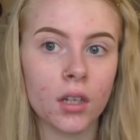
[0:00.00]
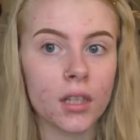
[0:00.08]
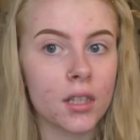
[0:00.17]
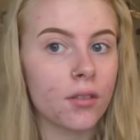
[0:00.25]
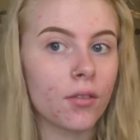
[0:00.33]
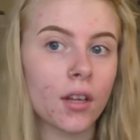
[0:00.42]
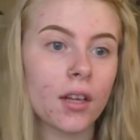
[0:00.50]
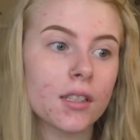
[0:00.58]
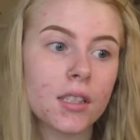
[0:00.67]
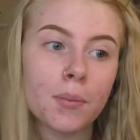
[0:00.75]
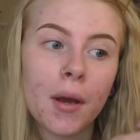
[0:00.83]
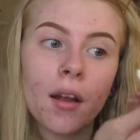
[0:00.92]
And I didn't realize
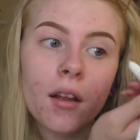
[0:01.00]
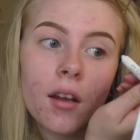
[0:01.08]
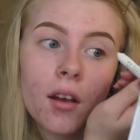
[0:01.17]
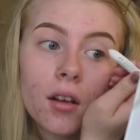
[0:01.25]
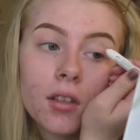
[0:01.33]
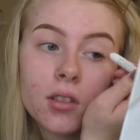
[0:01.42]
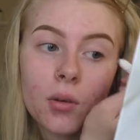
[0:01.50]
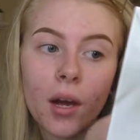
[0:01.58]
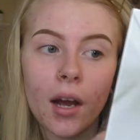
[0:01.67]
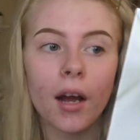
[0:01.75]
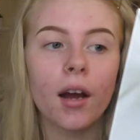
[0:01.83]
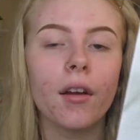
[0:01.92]
this palette also
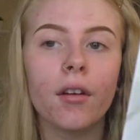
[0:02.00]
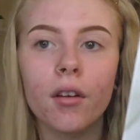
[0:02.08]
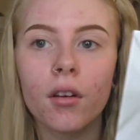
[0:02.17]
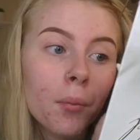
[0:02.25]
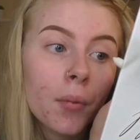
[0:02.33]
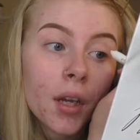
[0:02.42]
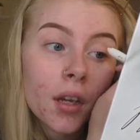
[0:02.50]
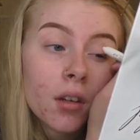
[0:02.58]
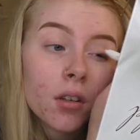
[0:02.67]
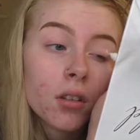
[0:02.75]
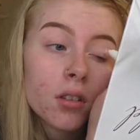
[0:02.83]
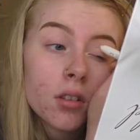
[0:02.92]
had a
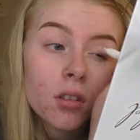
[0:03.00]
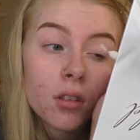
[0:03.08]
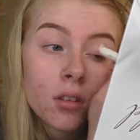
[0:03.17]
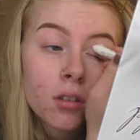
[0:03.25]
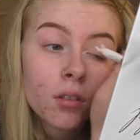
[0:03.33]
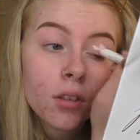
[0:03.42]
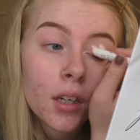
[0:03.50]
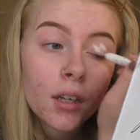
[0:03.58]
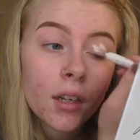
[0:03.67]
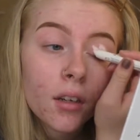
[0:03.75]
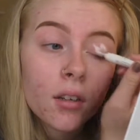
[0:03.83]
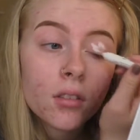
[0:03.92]
mirror until right
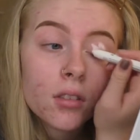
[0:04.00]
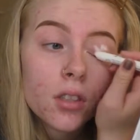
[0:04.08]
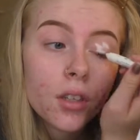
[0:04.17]
now too.